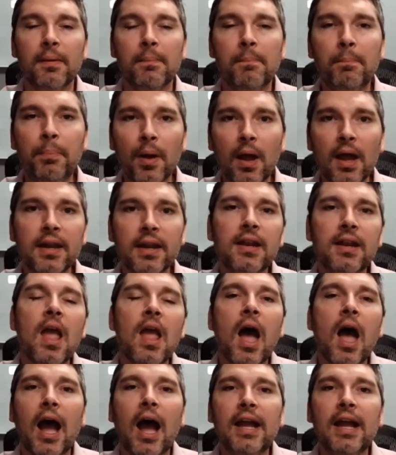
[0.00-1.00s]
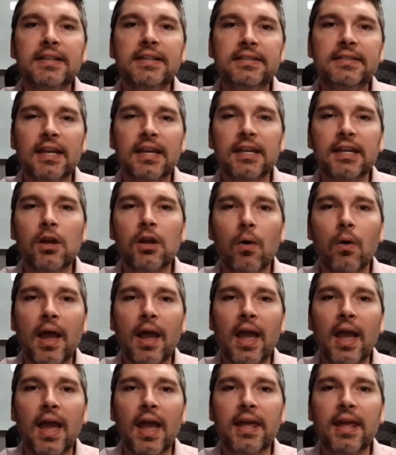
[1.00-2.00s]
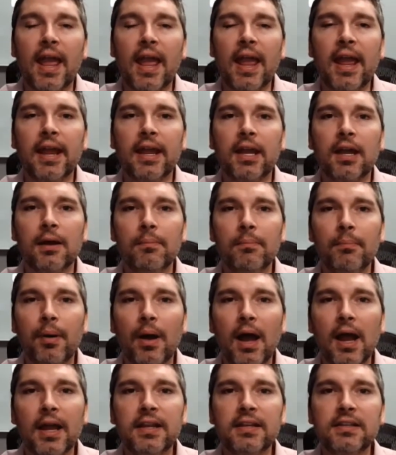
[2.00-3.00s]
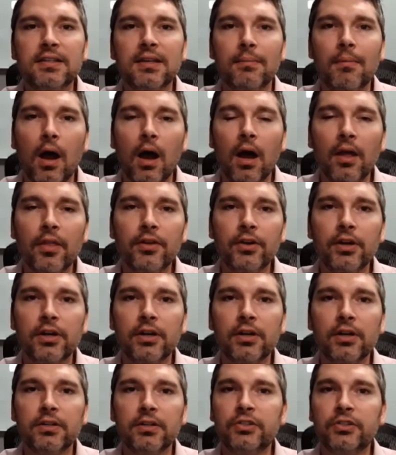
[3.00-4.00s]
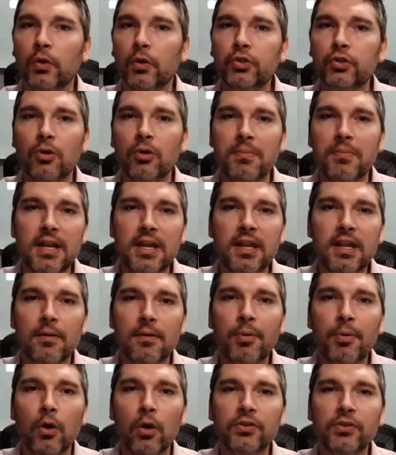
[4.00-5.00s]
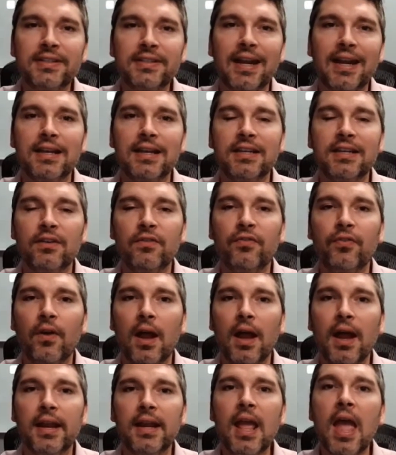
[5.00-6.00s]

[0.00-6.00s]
But I did go ahead and combine some other social media posts that I did find,